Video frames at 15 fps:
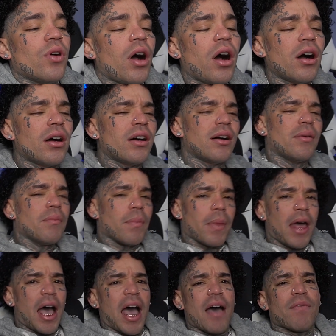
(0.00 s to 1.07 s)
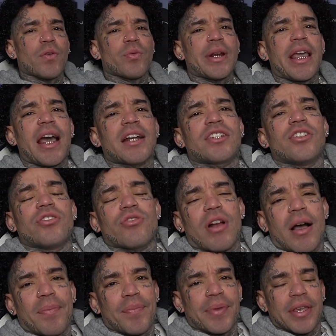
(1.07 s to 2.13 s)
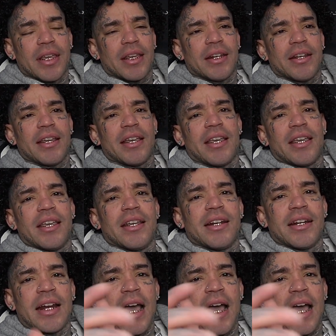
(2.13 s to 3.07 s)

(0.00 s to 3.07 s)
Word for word: um, I have a reaction drop in in an